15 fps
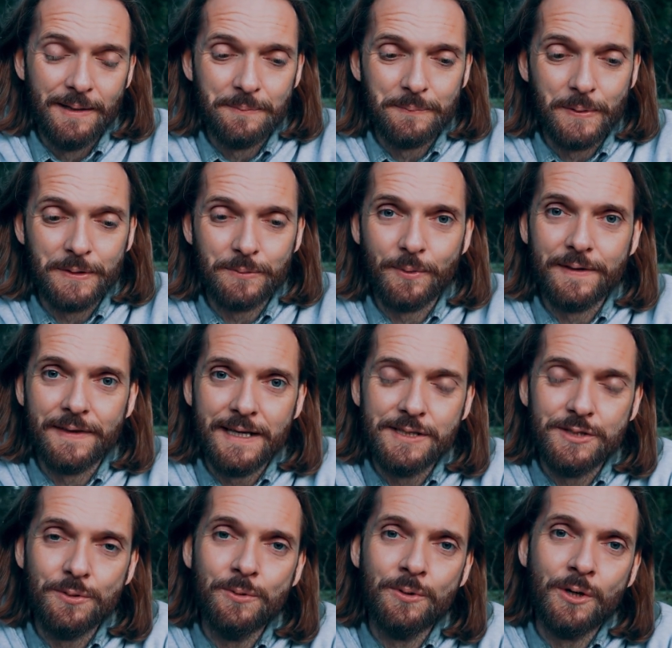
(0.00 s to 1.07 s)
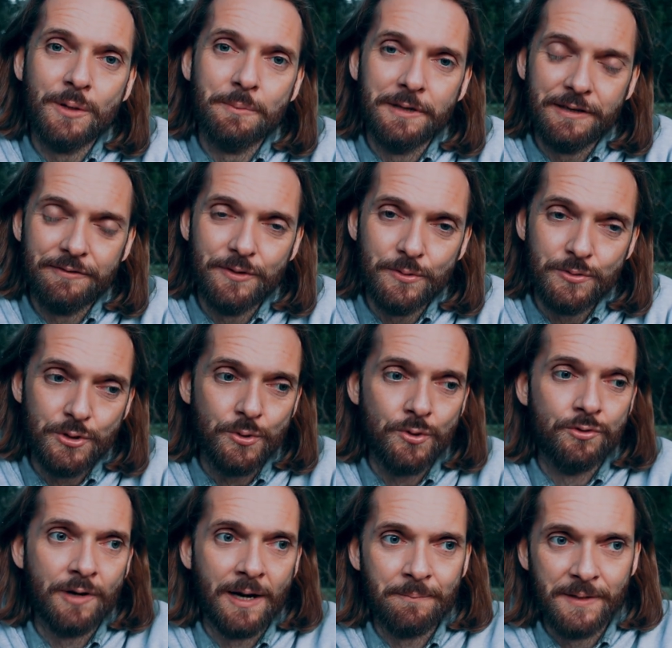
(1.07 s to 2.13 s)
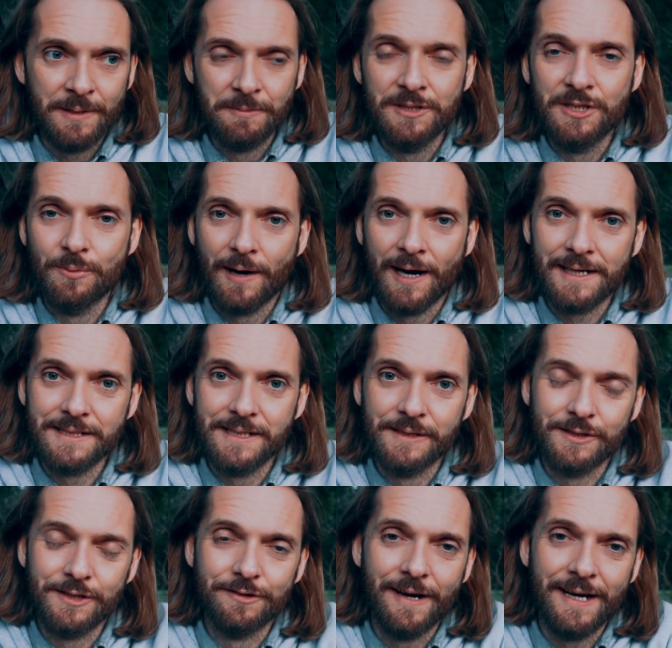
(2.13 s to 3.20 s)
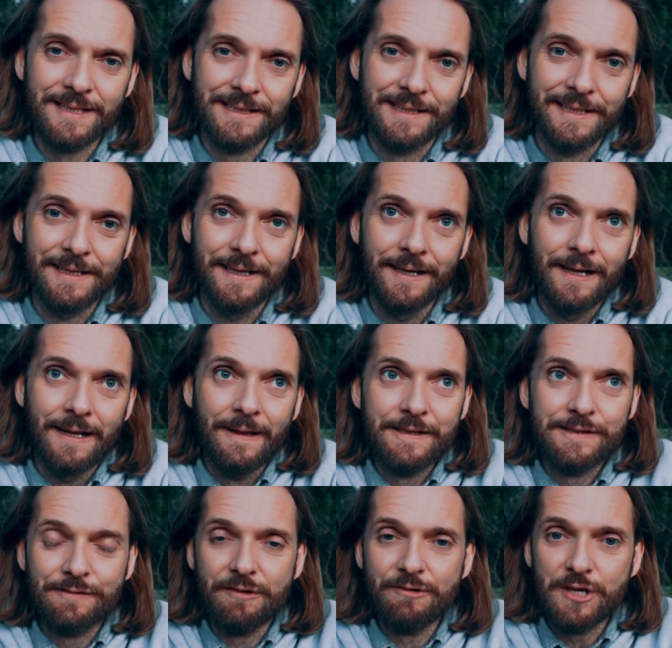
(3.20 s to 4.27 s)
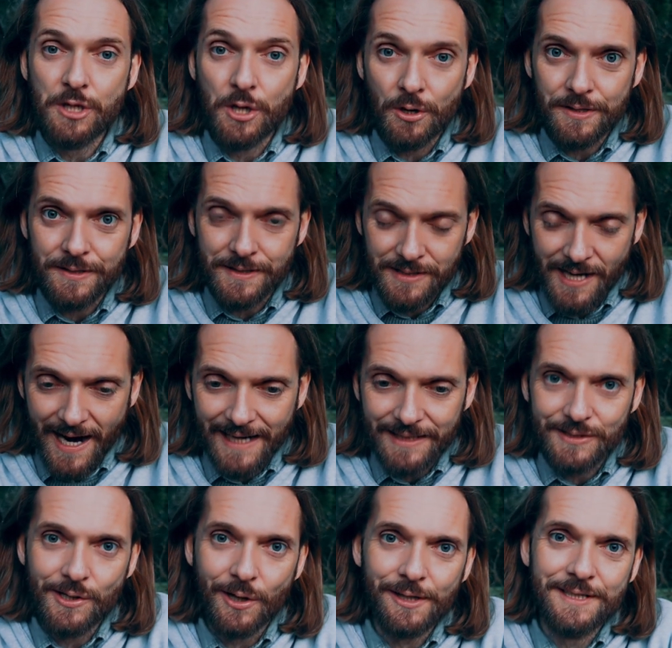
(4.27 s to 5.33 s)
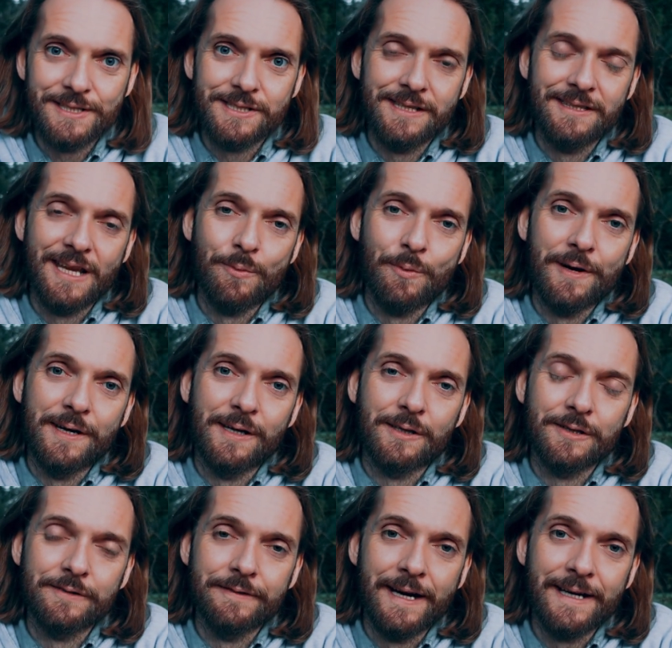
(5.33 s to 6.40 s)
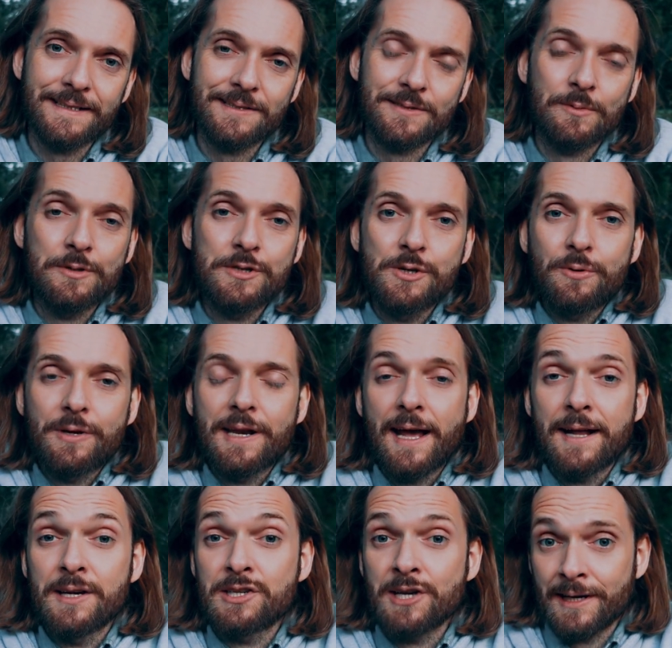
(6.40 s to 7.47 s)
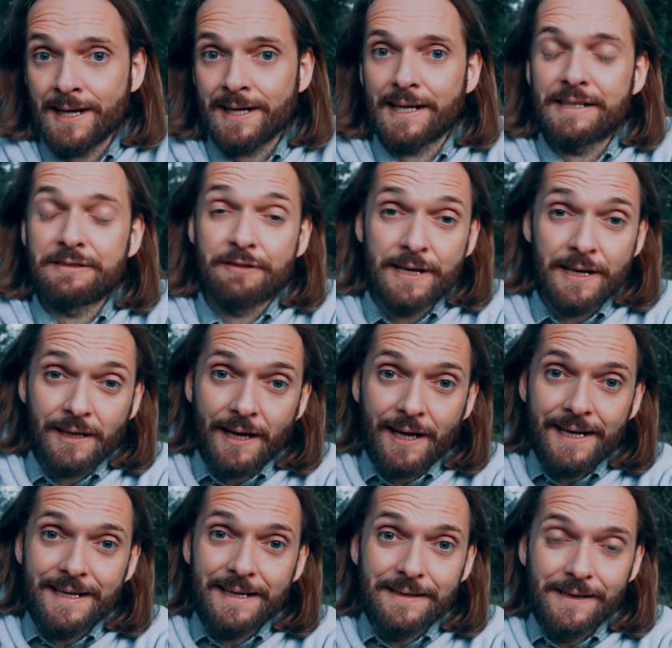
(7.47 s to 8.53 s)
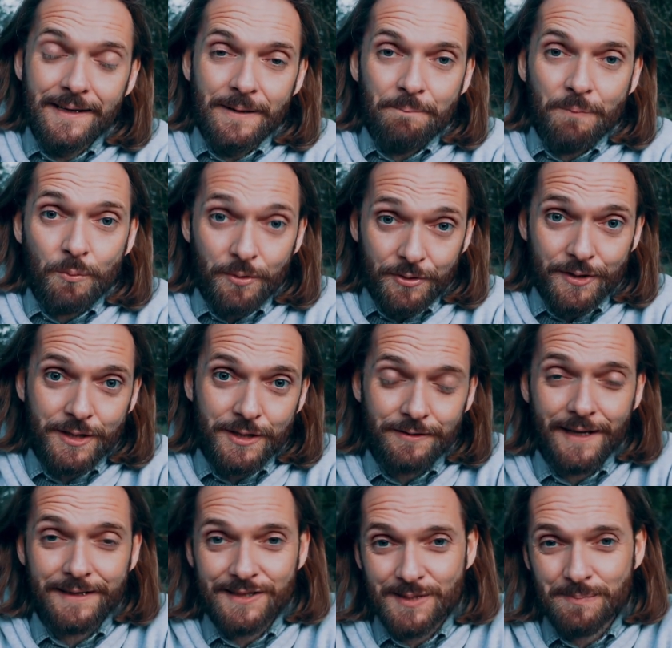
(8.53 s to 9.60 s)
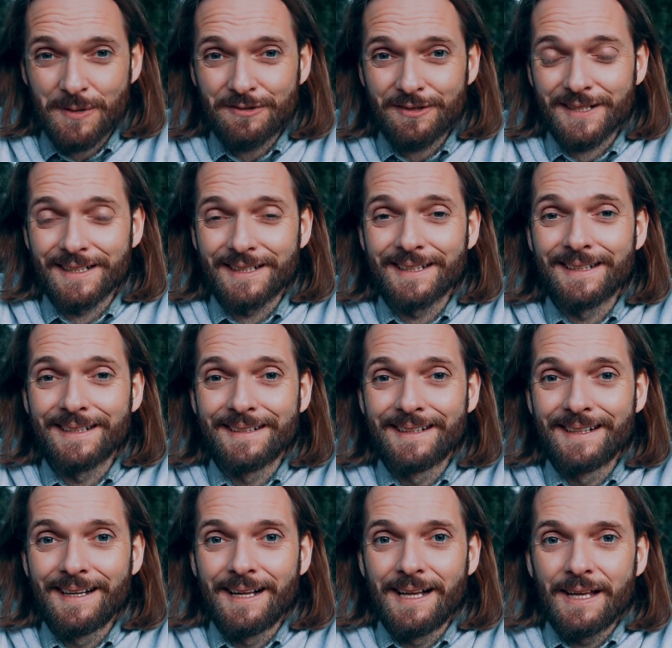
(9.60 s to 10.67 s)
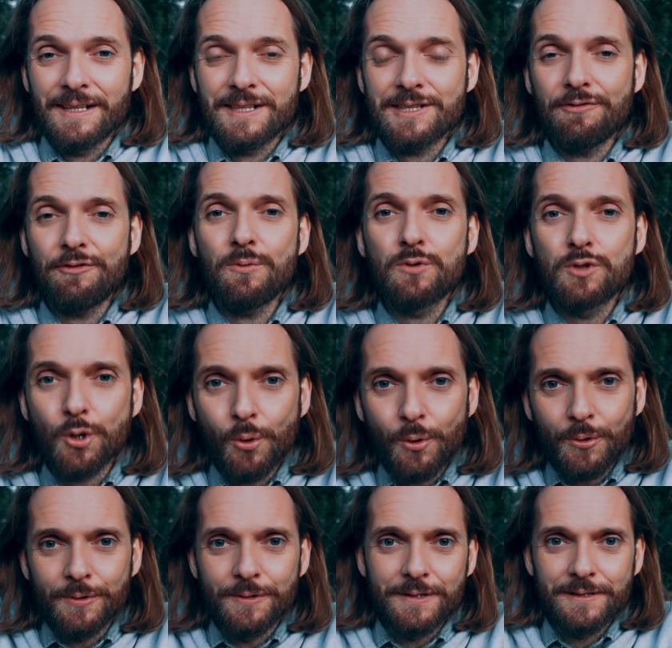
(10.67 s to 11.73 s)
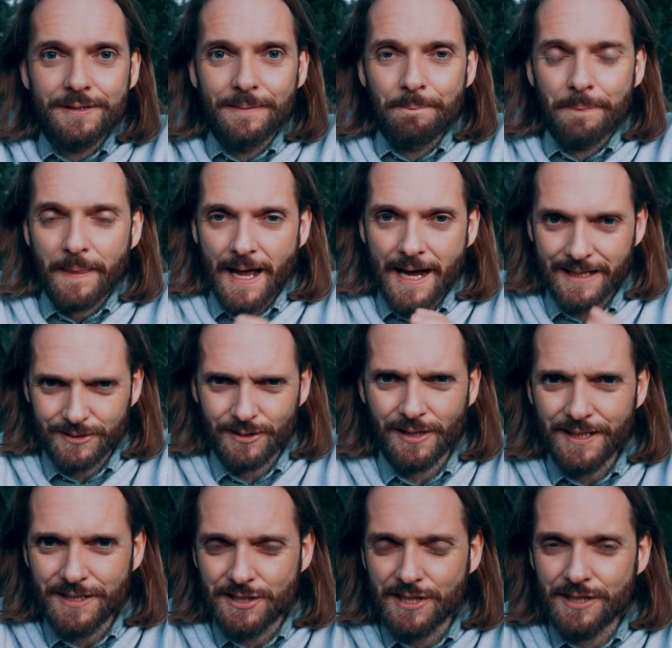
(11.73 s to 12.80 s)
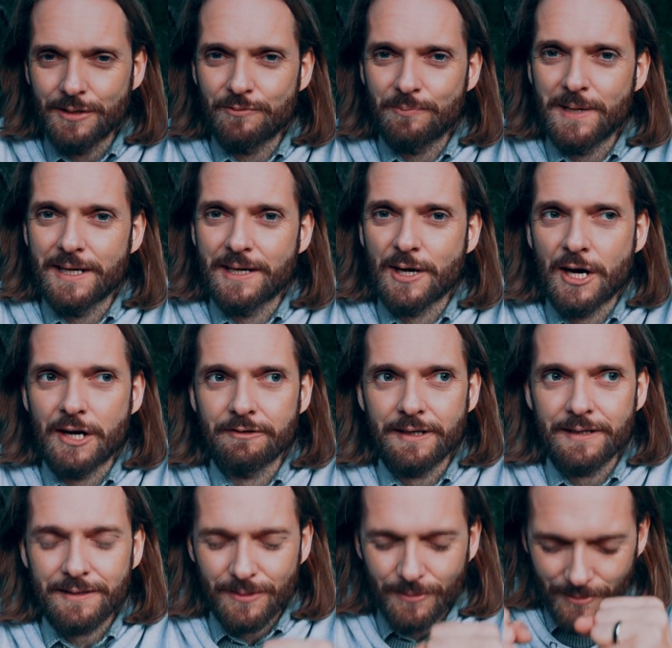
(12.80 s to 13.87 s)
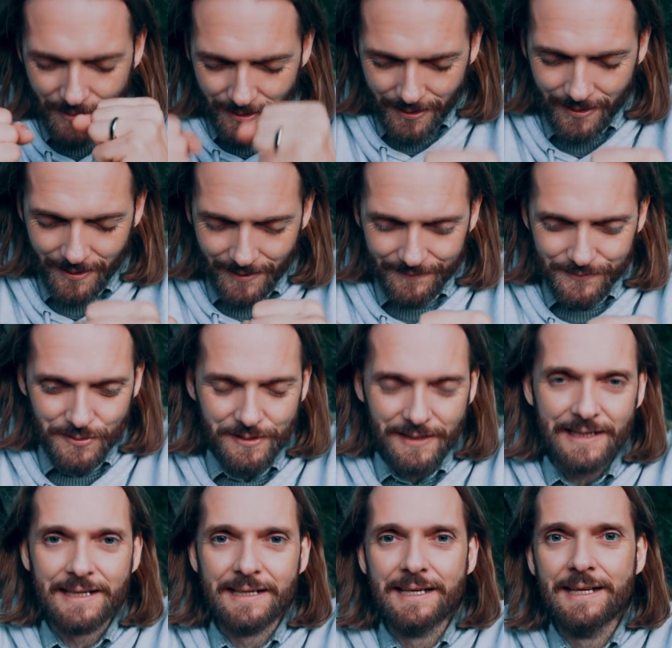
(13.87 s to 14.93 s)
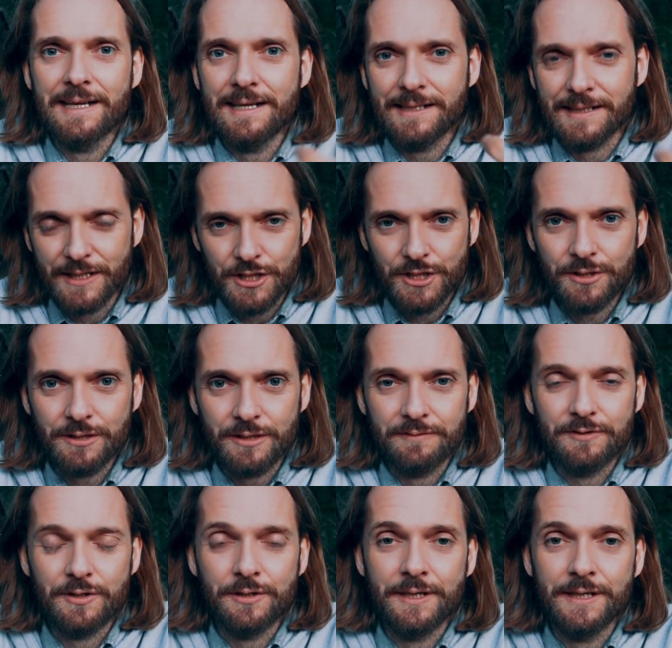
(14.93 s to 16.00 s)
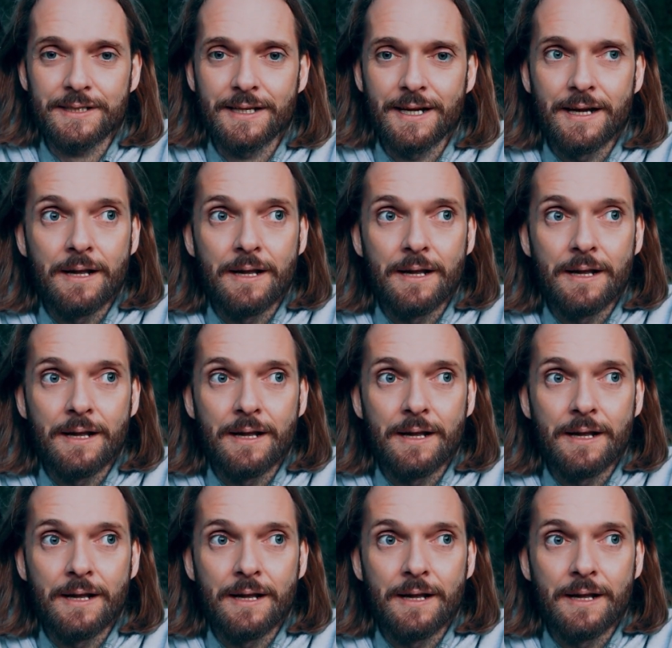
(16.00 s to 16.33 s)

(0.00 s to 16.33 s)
But when they do come, and if you do grab them and you act incorrectly, it's very good to acknowledge that they were incorrect, so as you can energetically realign with the correct spirit again. Because if you don't acknowledge that you've made an error, you go, I've done that again and I shouldn't have done it.